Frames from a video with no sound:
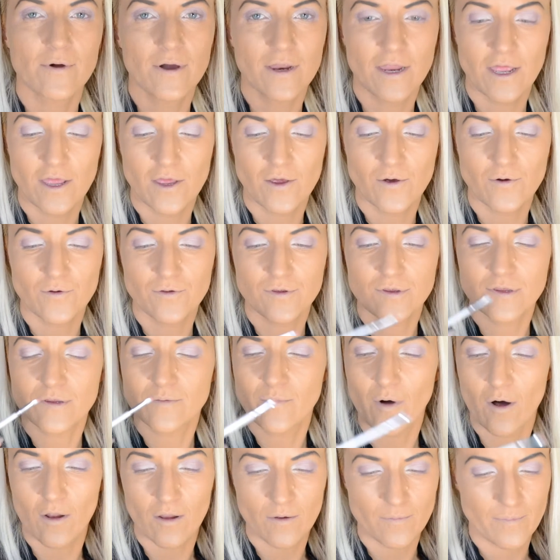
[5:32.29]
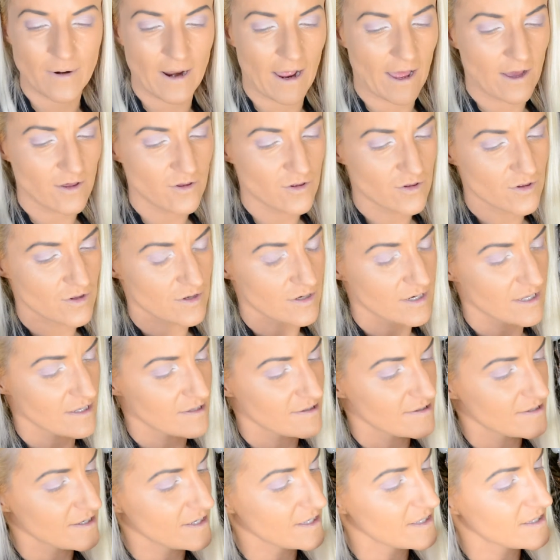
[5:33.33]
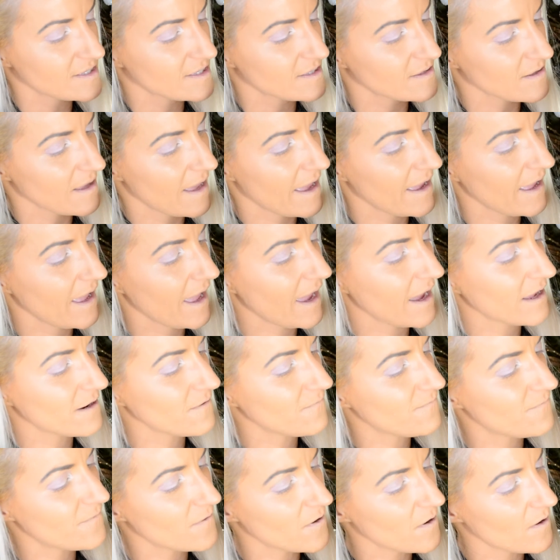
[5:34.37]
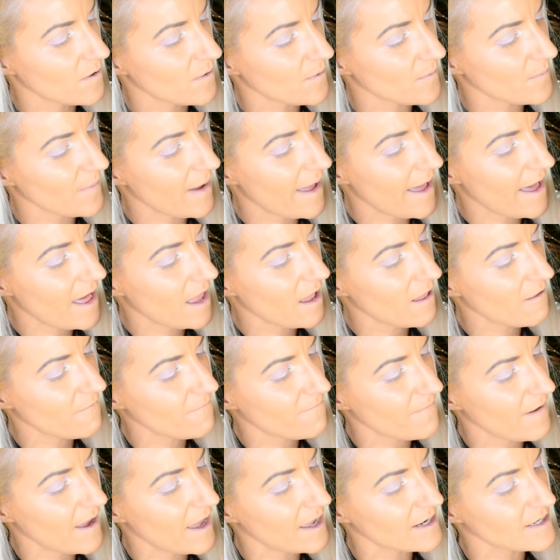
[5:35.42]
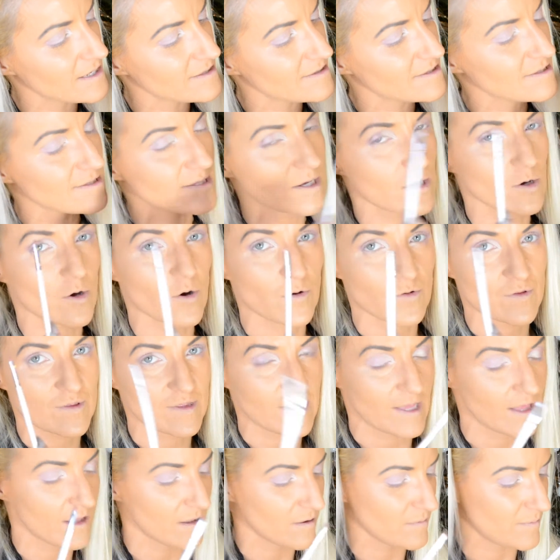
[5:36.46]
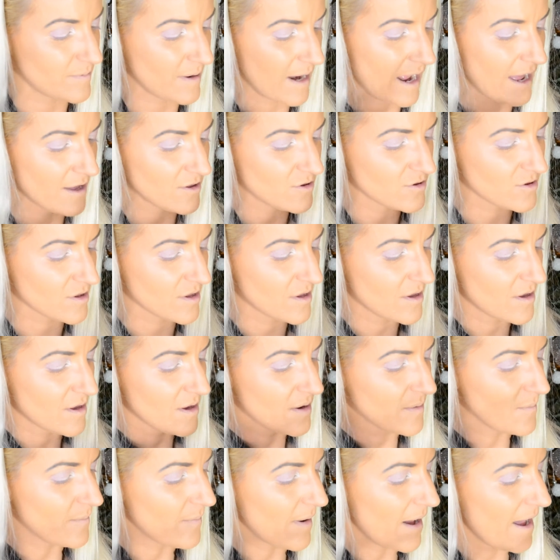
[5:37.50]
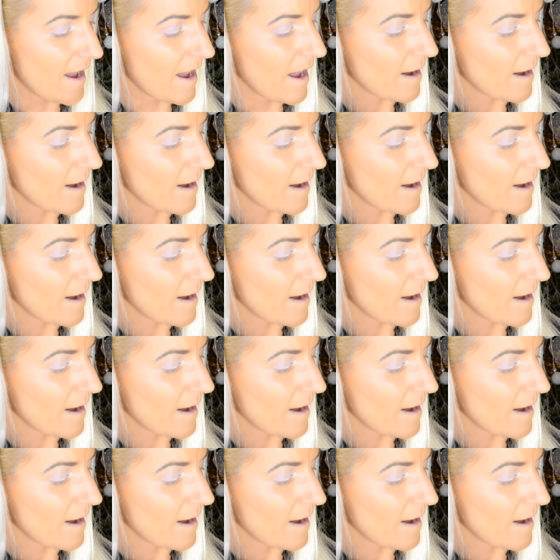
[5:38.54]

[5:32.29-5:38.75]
gonna use smaller brush. This is again from e.l.f. and this is the concealer brush. But